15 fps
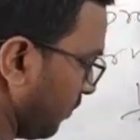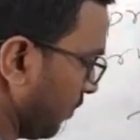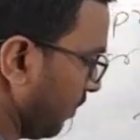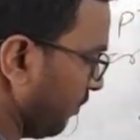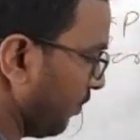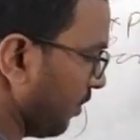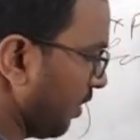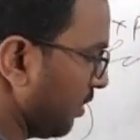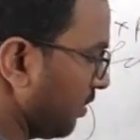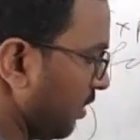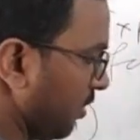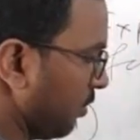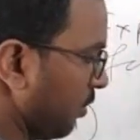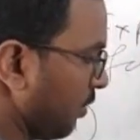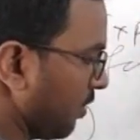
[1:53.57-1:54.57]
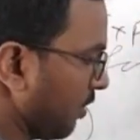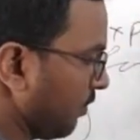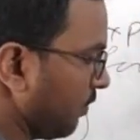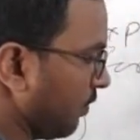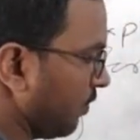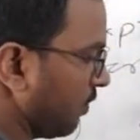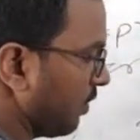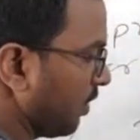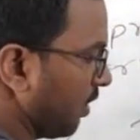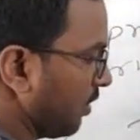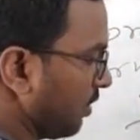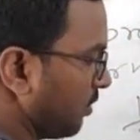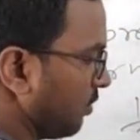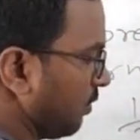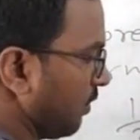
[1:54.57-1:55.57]
So if you cancel, it will become 4
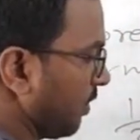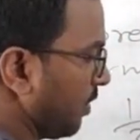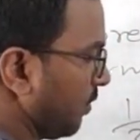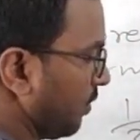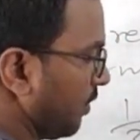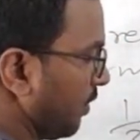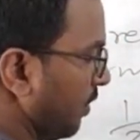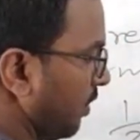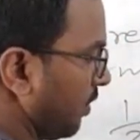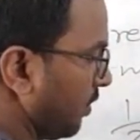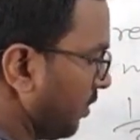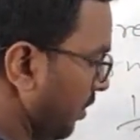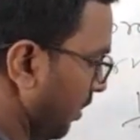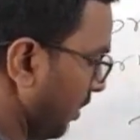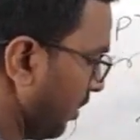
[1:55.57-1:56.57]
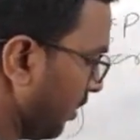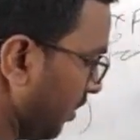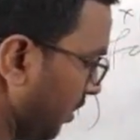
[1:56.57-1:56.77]
and this will become 3.